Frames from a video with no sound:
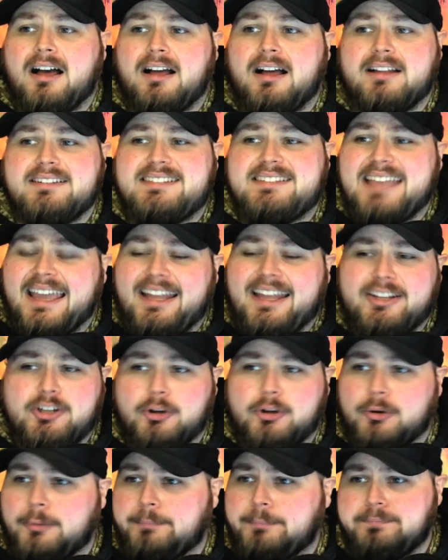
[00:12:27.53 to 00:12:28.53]

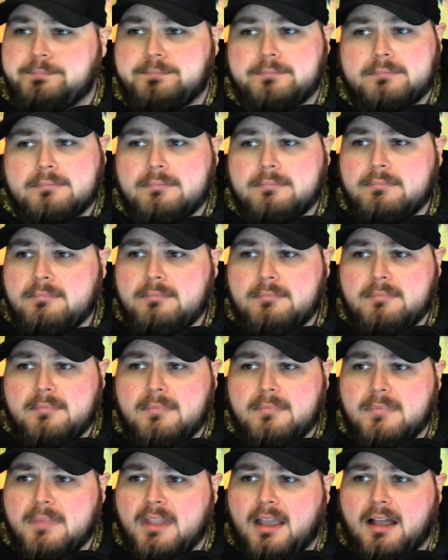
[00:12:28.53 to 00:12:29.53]
Daniel,
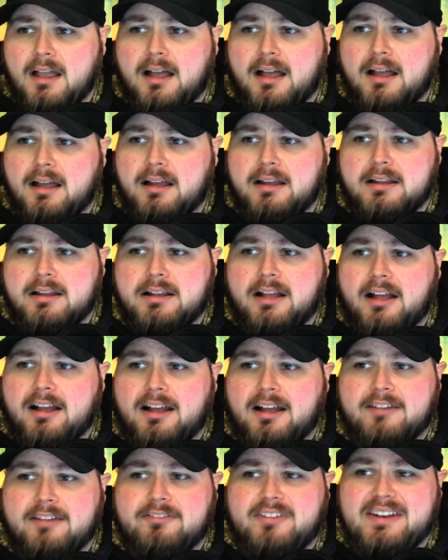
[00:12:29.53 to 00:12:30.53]

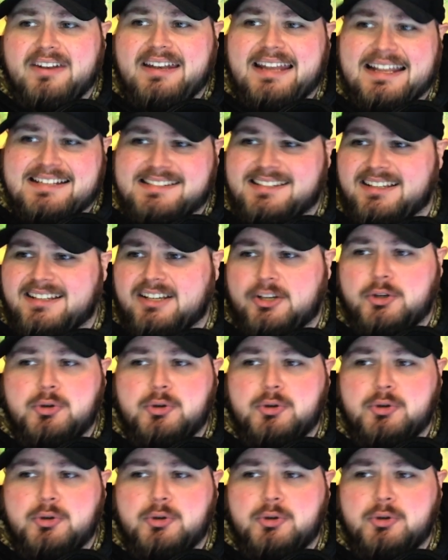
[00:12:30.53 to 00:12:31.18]
Vanessa,